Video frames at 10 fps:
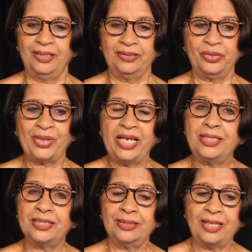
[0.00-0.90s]
The
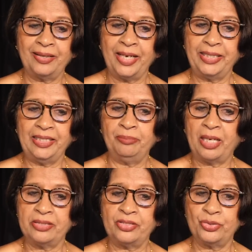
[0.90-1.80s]
writer Narayani
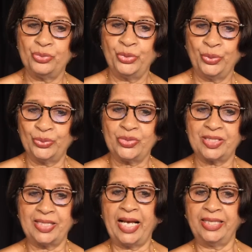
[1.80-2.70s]
Basu
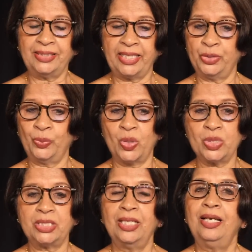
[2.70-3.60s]
notes that, I quote,